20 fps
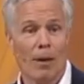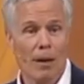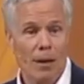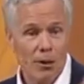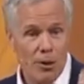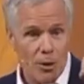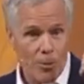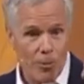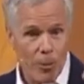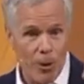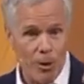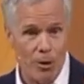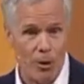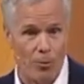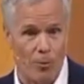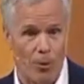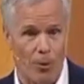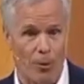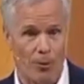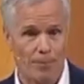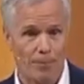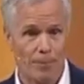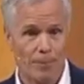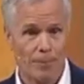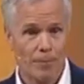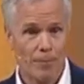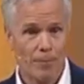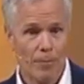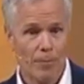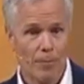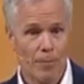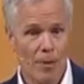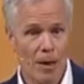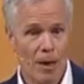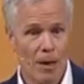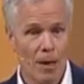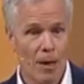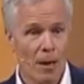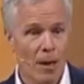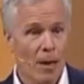That's the principle.
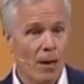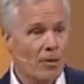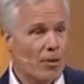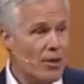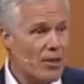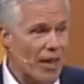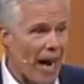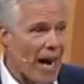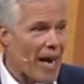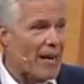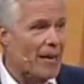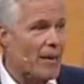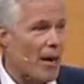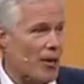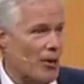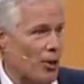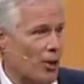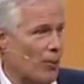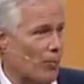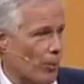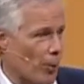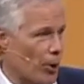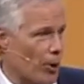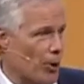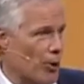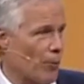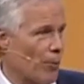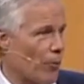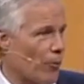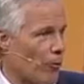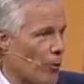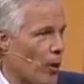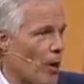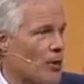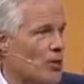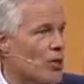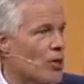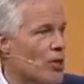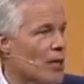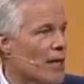The diagnostic principle for
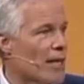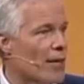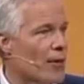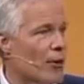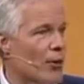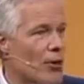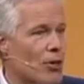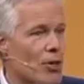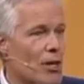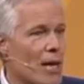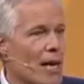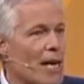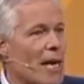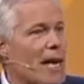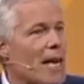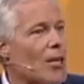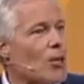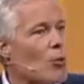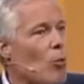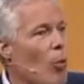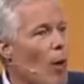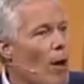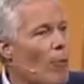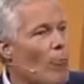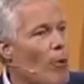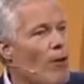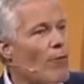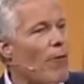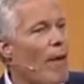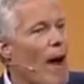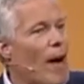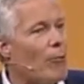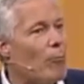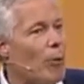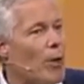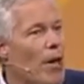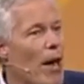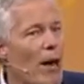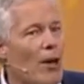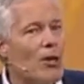us as leaders is when we find
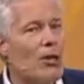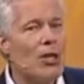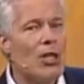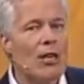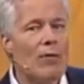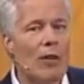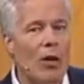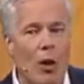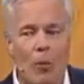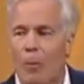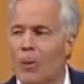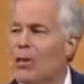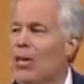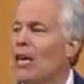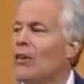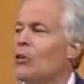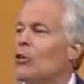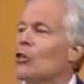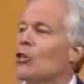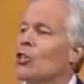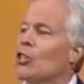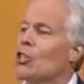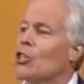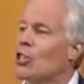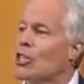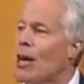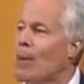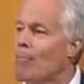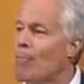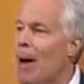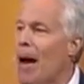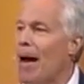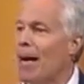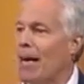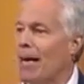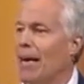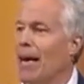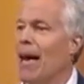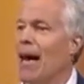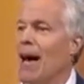we're not achieving our potential to step
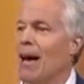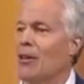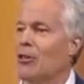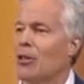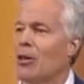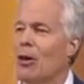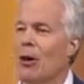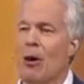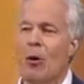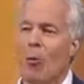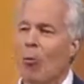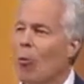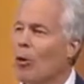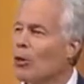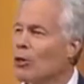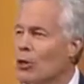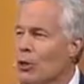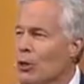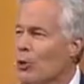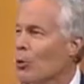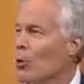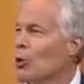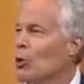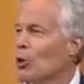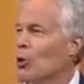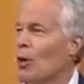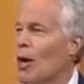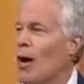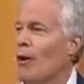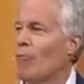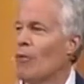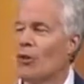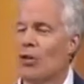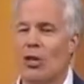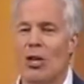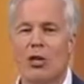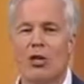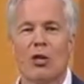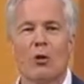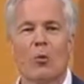back and ask, what's the crucial
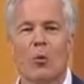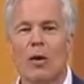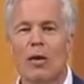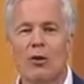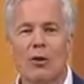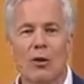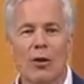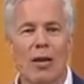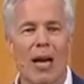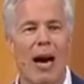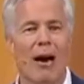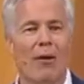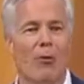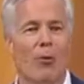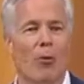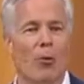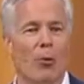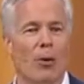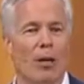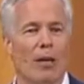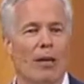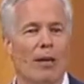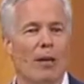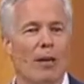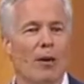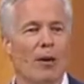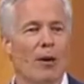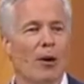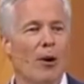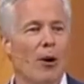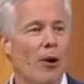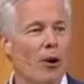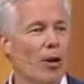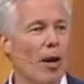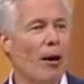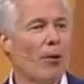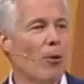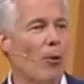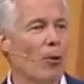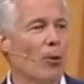conversation we're either not holding or
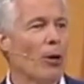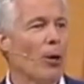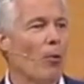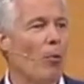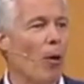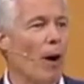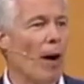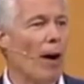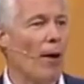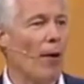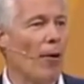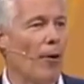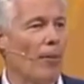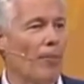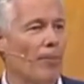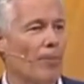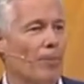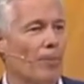not holding well?